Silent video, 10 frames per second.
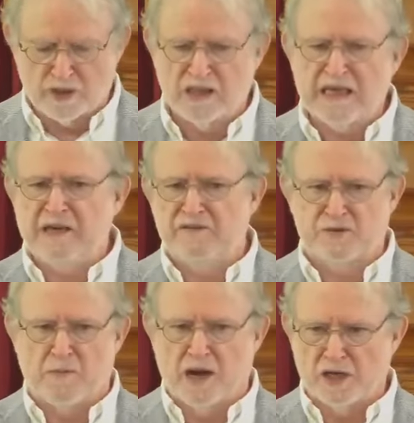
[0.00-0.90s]

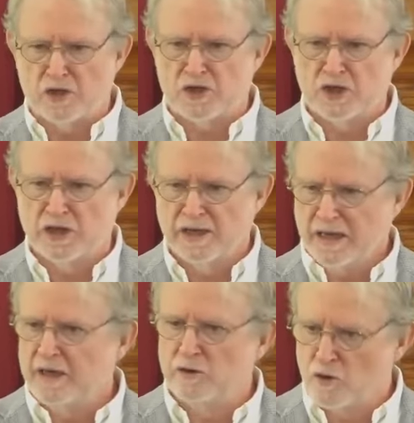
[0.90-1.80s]
believes much
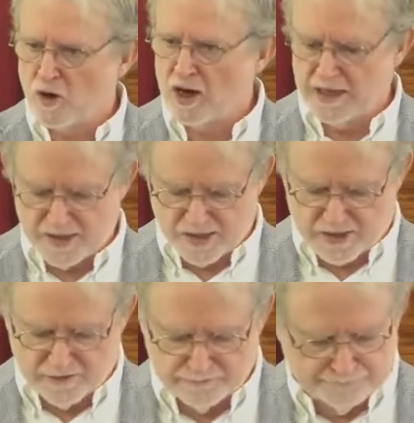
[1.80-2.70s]
in
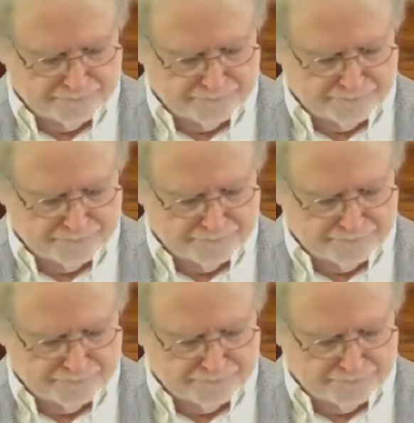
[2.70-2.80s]
Christ.